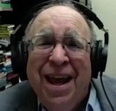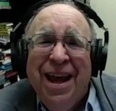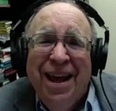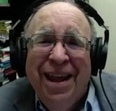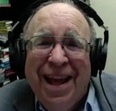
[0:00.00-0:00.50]

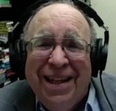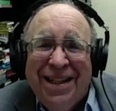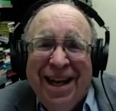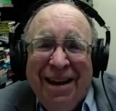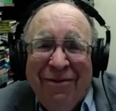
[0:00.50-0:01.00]
in that
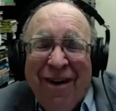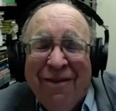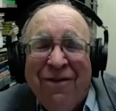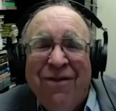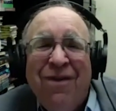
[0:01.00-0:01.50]
city,
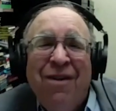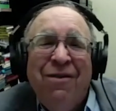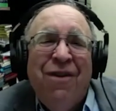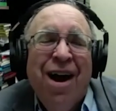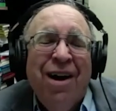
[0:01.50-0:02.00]
from
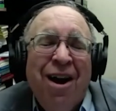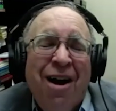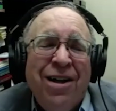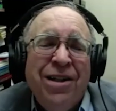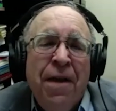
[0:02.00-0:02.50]
Friar
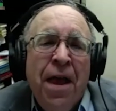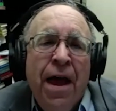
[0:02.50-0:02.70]
Lawrence.